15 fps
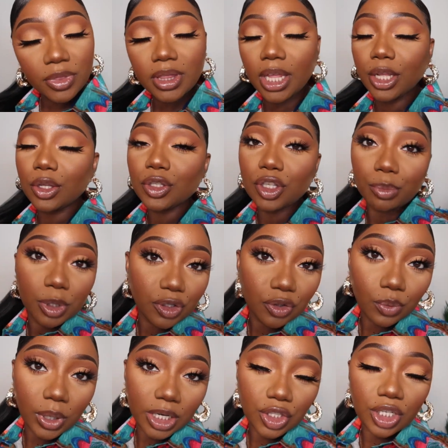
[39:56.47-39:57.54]
Thank you so much
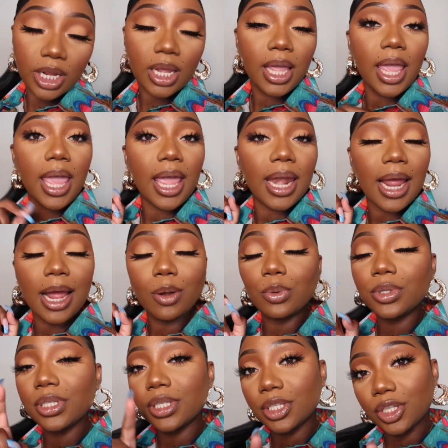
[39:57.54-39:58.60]
for watching, and I
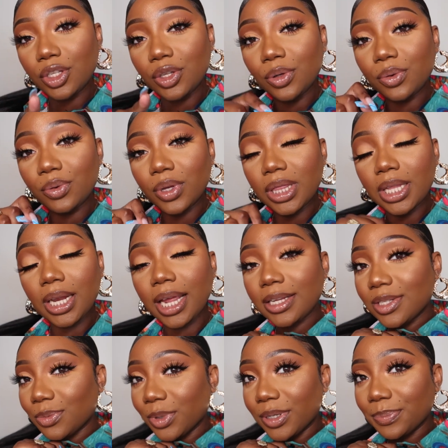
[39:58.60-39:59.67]
will see you in the
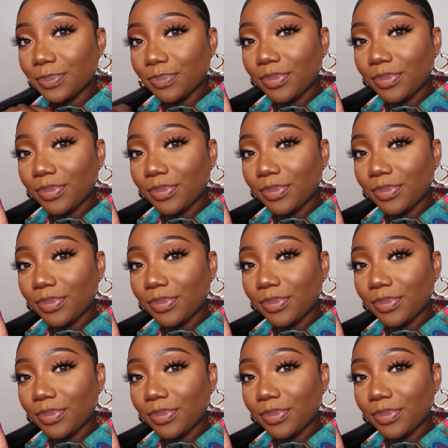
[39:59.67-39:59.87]
next one.